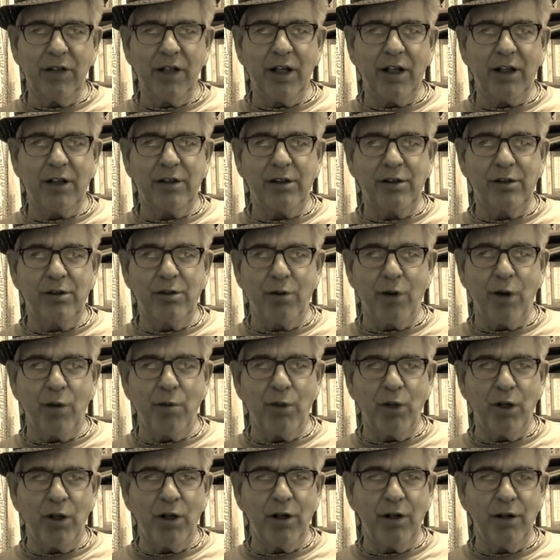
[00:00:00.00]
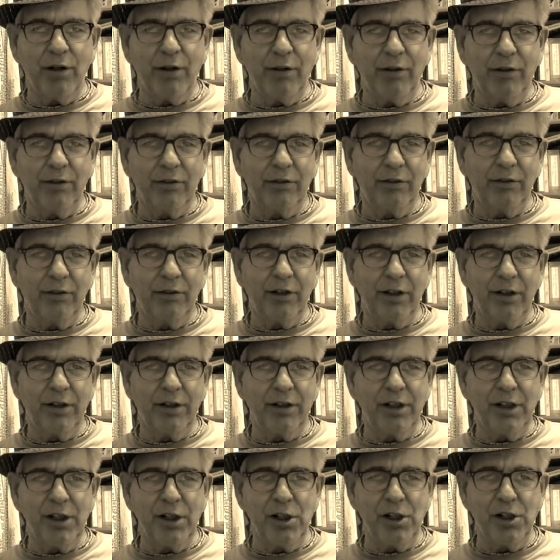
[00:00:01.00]
ex-drummer
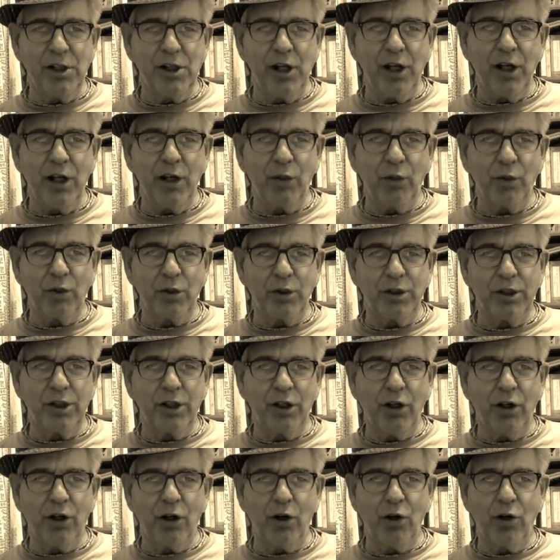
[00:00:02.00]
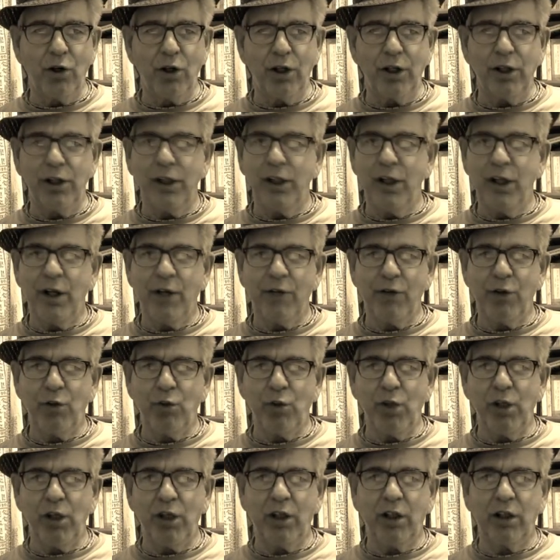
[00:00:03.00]
and DJ was Hogan, and every
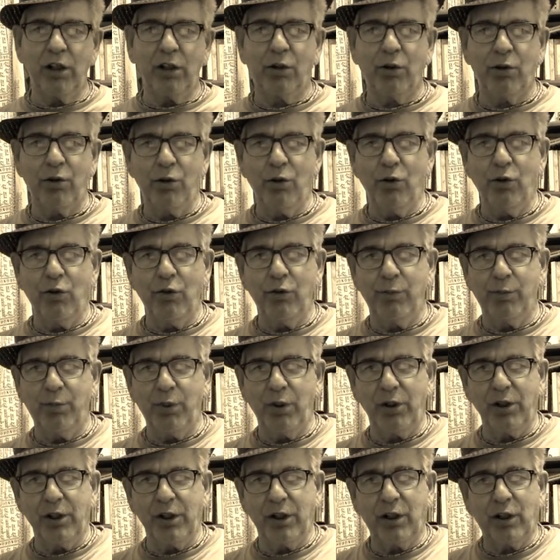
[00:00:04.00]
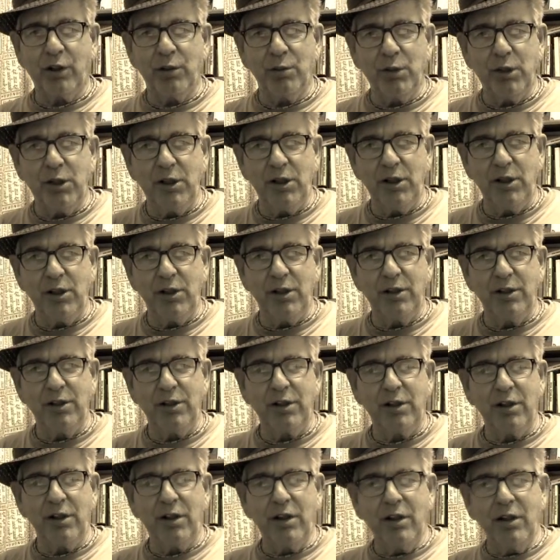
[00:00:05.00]
week a crew of brilliant
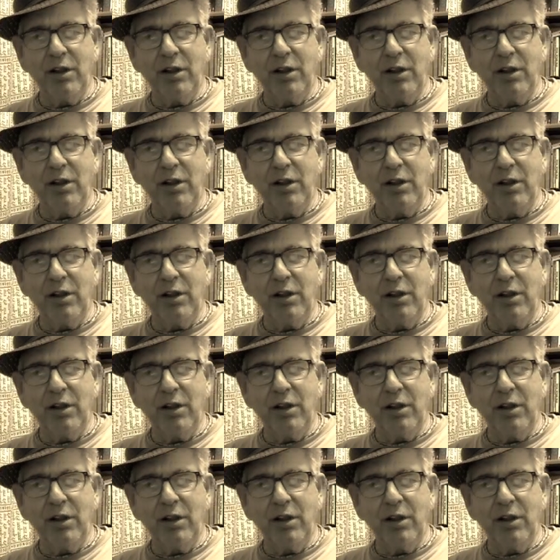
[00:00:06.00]
comedians